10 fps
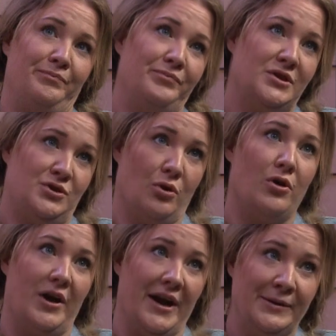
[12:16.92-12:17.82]

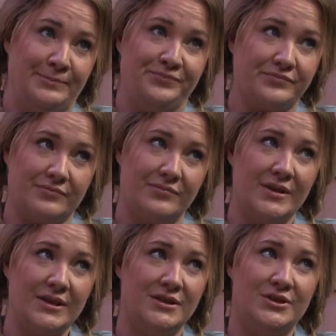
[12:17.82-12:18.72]
story.
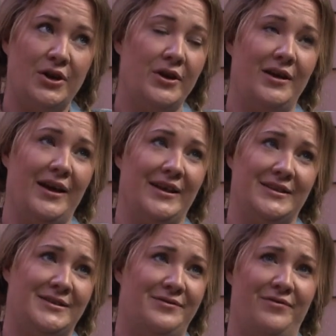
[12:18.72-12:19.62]
So
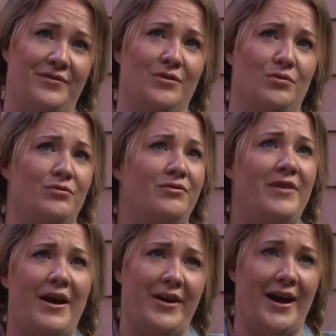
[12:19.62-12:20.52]
it's
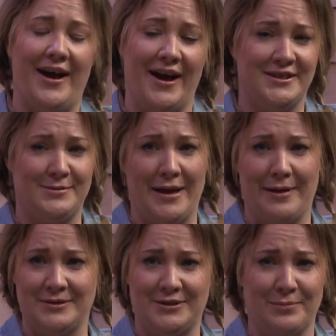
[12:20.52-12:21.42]
very hard to be
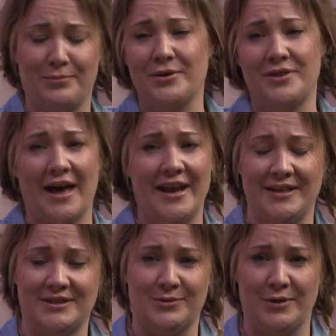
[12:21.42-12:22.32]
able to put that
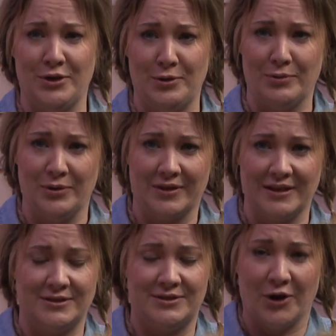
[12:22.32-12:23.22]
into a new book.
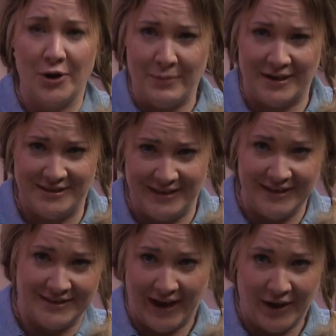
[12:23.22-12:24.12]
There's so much
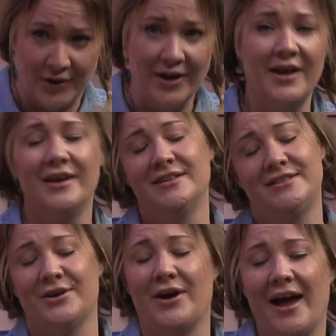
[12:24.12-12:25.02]
detail.
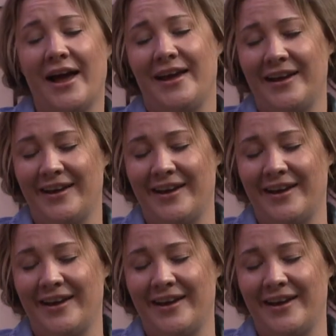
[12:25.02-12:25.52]
So I